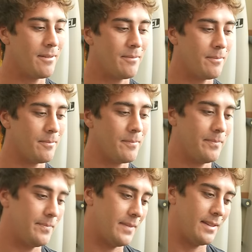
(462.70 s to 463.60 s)
am
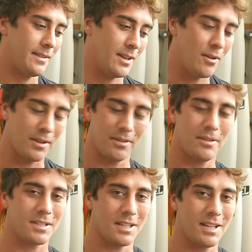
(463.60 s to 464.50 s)
going through
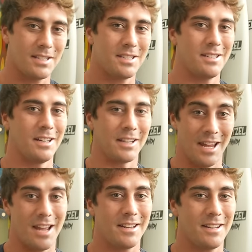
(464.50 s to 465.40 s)
this list
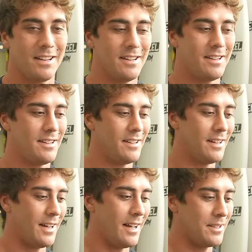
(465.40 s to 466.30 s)
again.
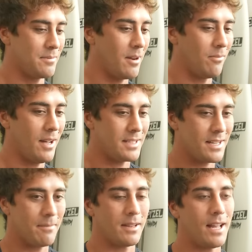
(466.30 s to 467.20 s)
I had this problem last
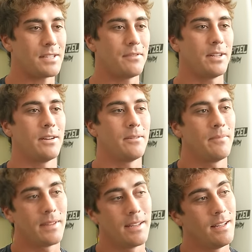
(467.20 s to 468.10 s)
time in the last video.
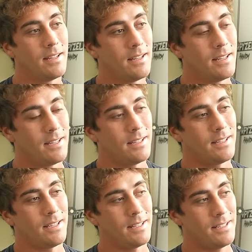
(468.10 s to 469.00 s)

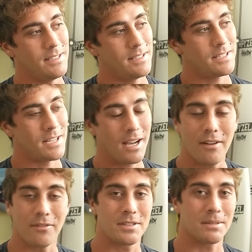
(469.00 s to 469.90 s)
It is
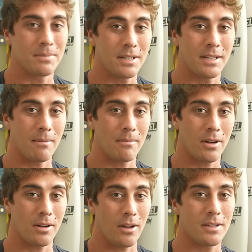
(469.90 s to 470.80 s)
tough to put a number
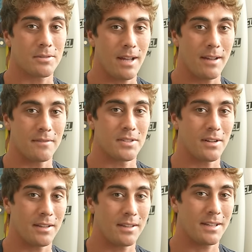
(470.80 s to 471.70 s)
on all these waves.
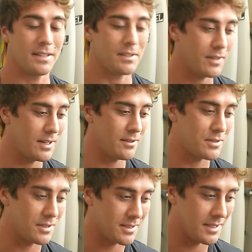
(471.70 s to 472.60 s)
So I think in this video, it's
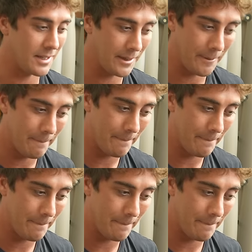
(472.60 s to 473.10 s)
just like,